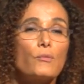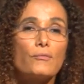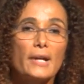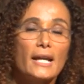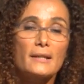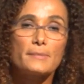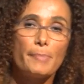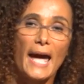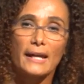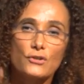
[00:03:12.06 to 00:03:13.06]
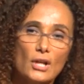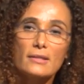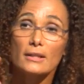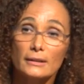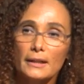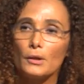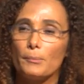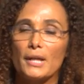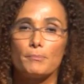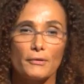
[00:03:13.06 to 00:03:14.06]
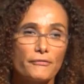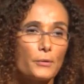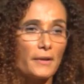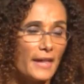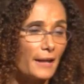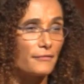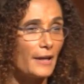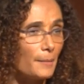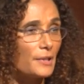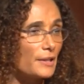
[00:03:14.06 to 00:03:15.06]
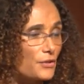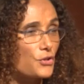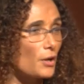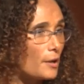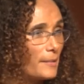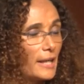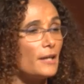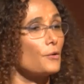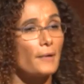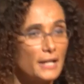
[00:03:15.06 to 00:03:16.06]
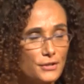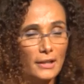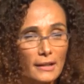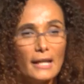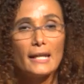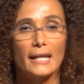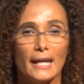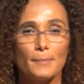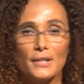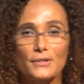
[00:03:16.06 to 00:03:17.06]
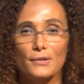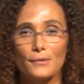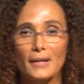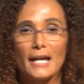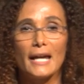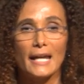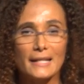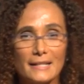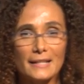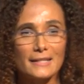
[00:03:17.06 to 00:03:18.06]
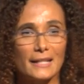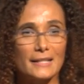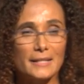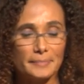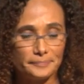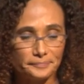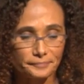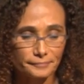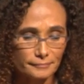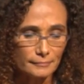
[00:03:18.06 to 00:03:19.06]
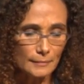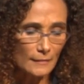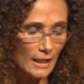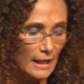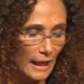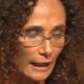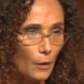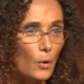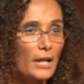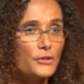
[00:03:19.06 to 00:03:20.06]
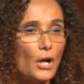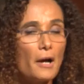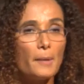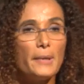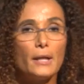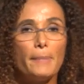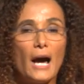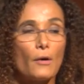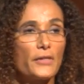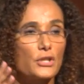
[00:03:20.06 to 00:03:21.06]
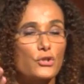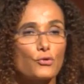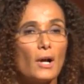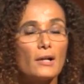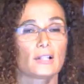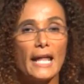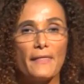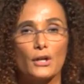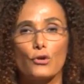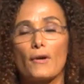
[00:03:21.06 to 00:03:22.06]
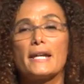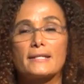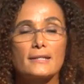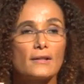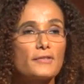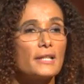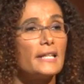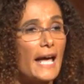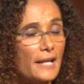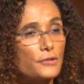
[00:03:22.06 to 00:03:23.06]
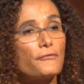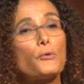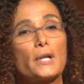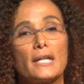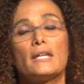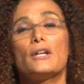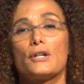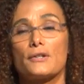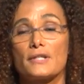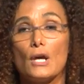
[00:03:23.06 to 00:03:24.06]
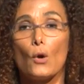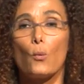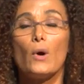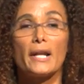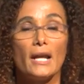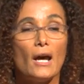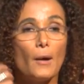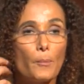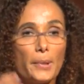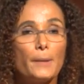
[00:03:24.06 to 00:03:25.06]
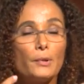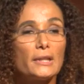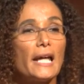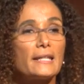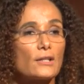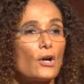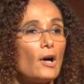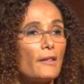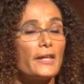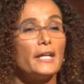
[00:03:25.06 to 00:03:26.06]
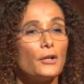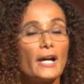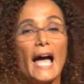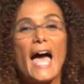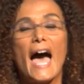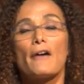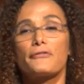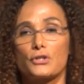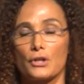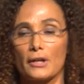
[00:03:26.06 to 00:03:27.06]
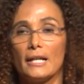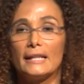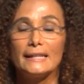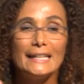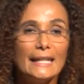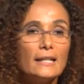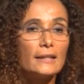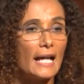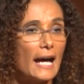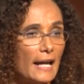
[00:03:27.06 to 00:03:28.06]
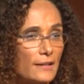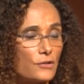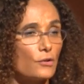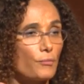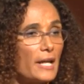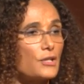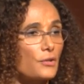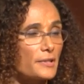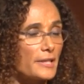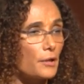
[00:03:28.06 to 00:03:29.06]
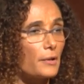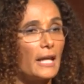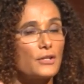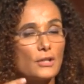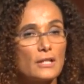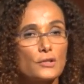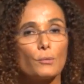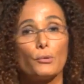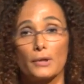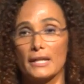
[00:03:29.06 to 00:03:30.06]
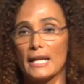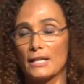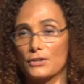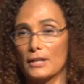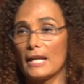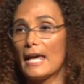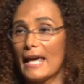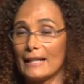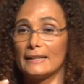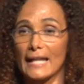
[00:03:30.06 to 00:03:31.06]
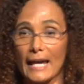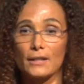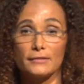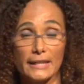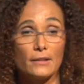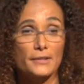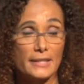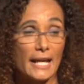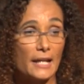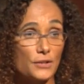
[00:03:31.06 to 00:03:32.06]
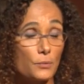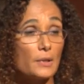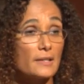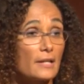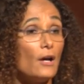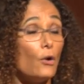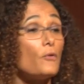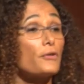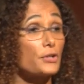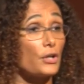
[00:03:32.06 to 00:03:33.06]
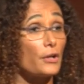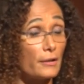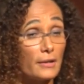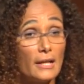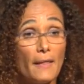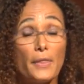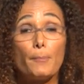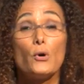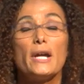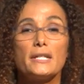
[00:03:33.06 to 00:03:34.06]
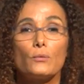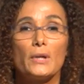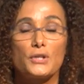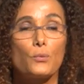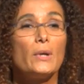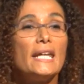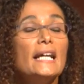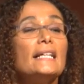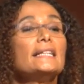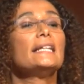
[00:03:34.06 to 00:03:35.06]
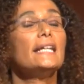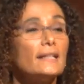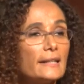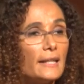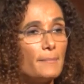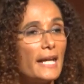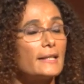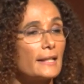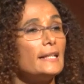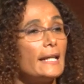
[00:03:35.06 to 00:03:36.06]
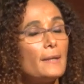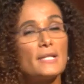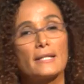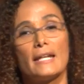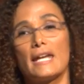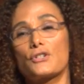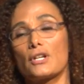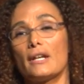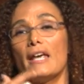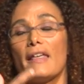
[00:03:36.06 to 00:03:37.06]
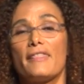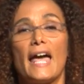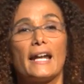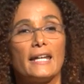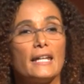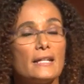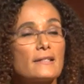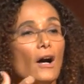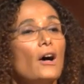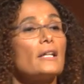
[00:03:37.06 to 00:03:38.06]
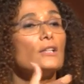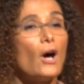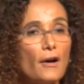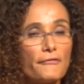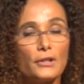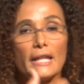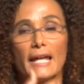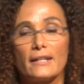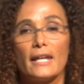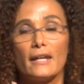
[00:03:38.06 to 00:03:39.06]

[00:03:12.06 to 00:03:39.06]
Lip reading: bring us back just a little bit before that fabulous, charming iteration came into existence. And I want to talk a bit about the struggle and the crisis of the last 40 years, what people like to call the era after legalized racial segregation and subordination and a lack of legal status was overturned. The point at which we legally make the claim as a nation that it is unlawful and